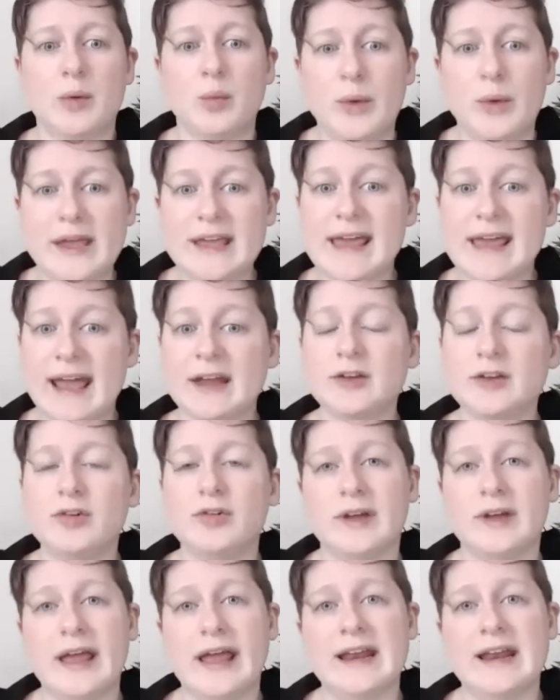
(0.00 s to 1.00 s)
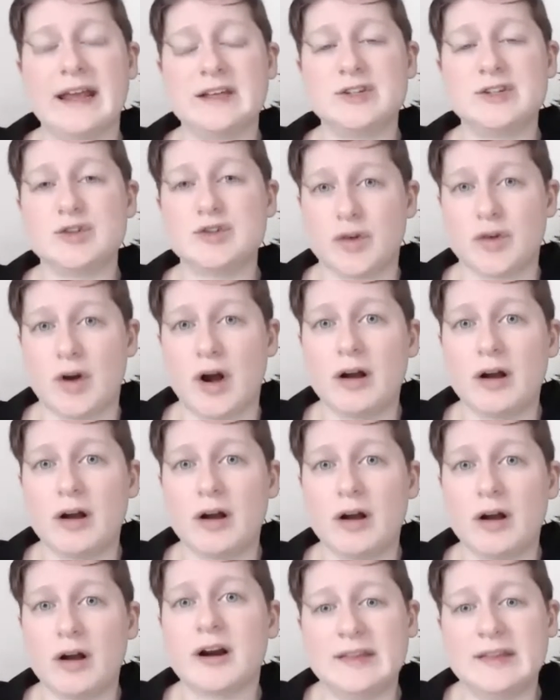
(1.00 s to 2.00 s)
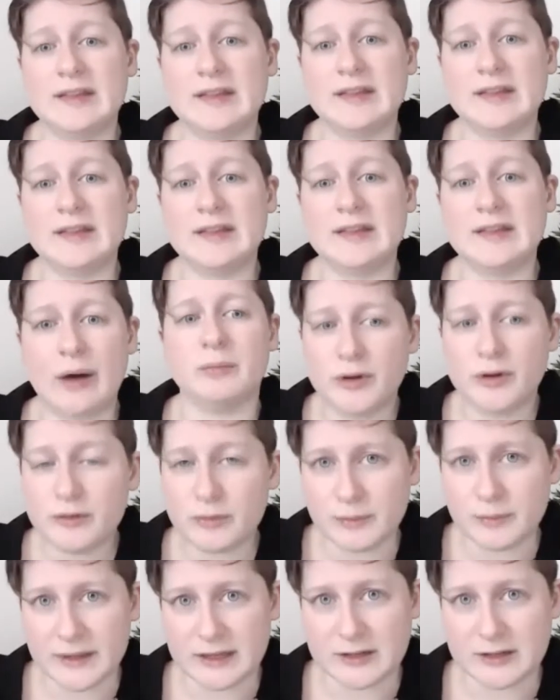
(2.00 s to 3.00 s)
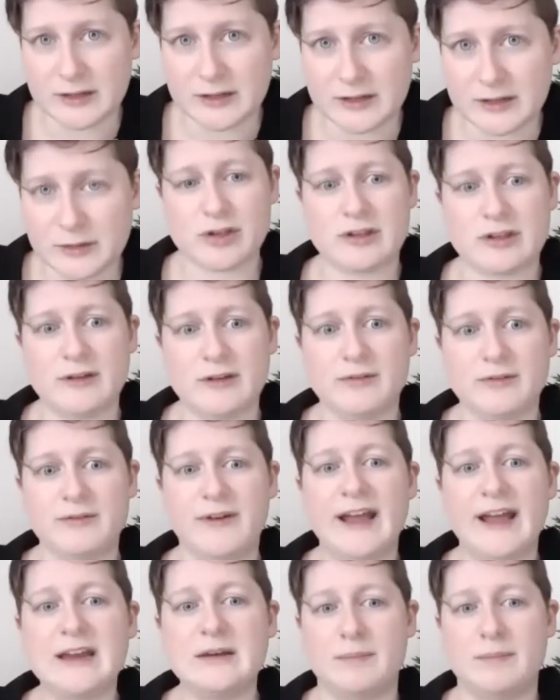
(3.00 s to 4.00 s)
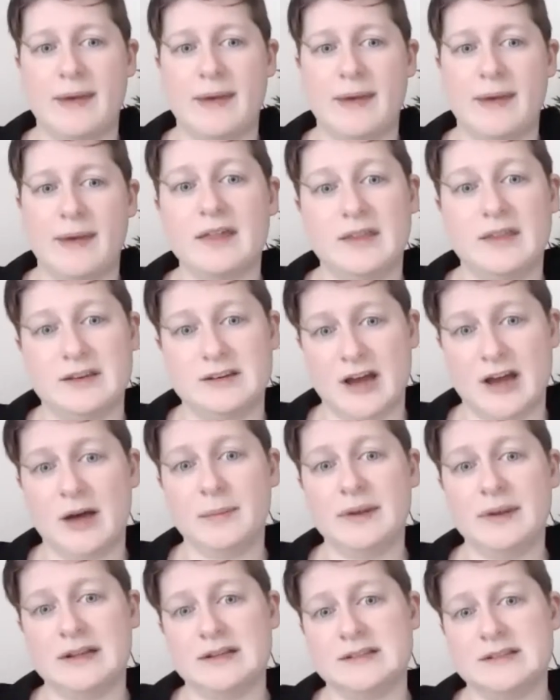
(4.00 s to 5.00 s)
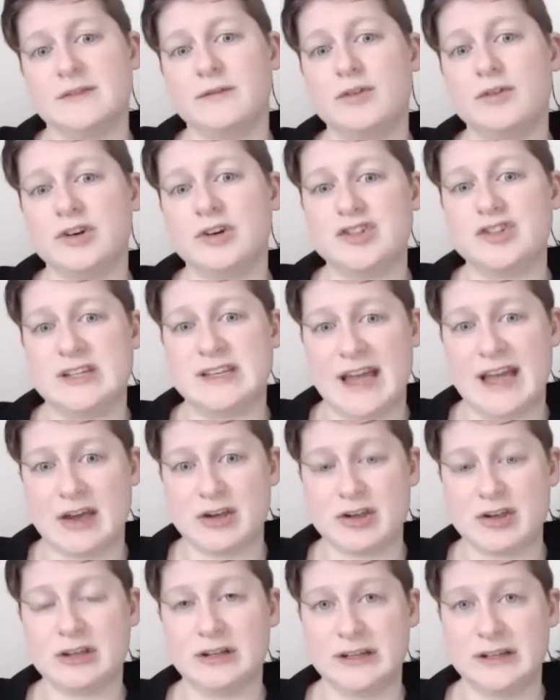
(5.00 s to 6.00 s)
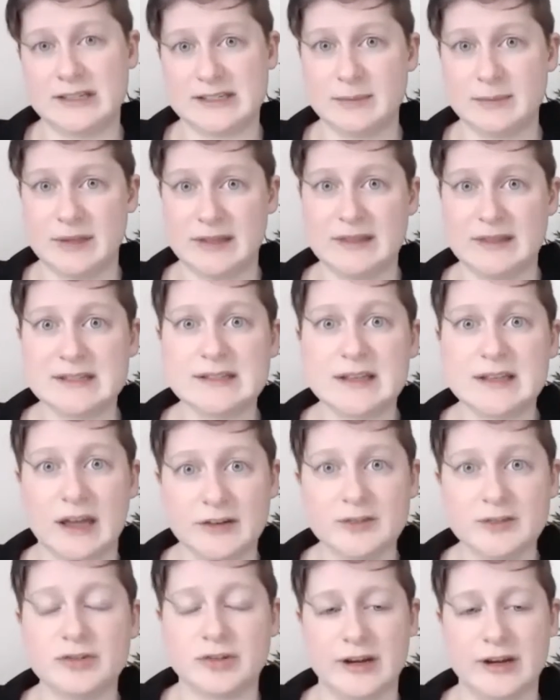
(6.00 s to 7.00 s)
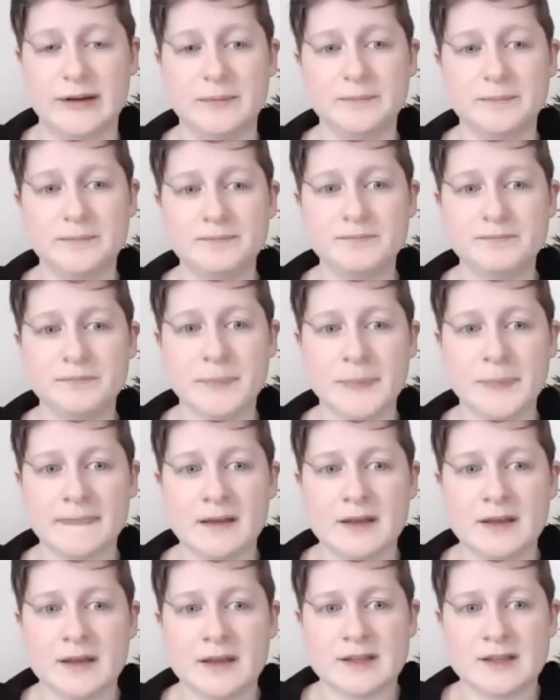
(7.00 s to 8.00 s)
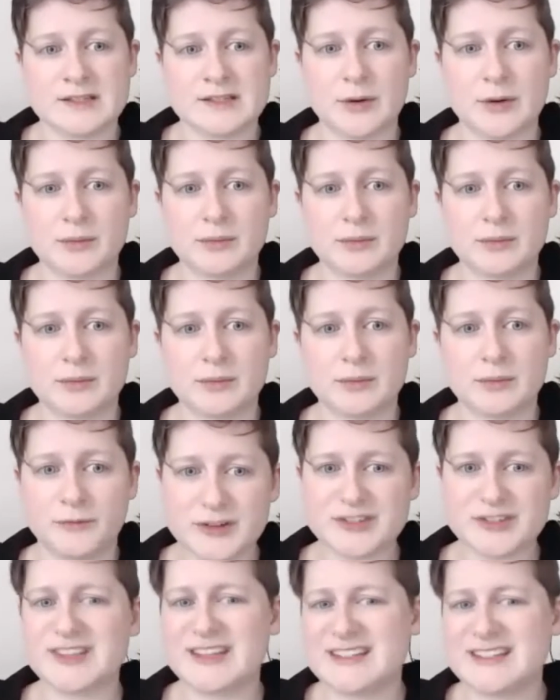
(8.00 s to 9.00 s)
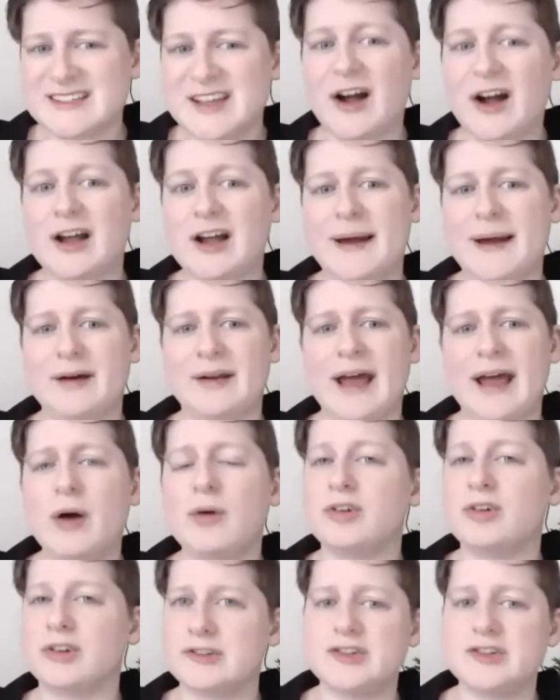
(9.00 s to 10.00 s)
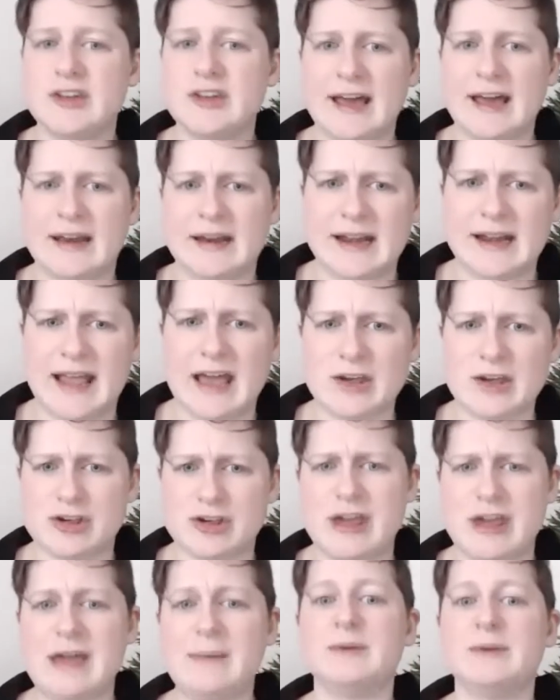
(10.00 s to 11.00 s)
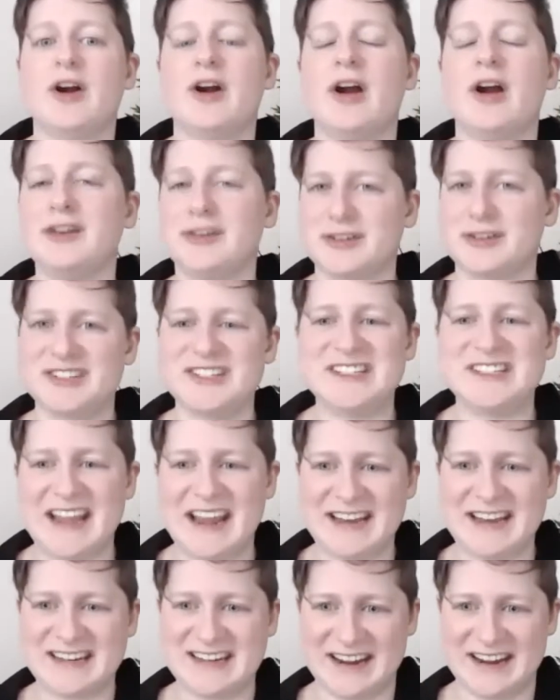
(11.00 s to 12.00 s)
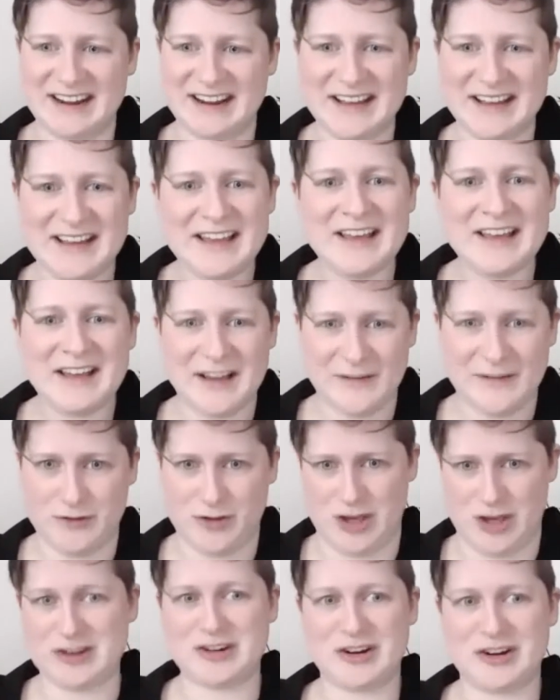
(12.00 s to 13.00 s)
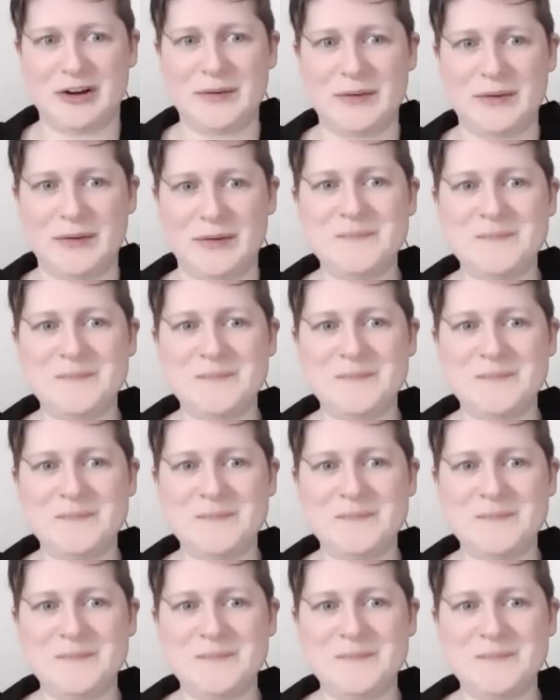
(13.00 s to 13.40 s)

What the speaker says: we can create a stronger and louder movement with which to fight back the dominance of Christian nationalism in this country. So first, let's talk about how Christianity has shaped our understanding of gender.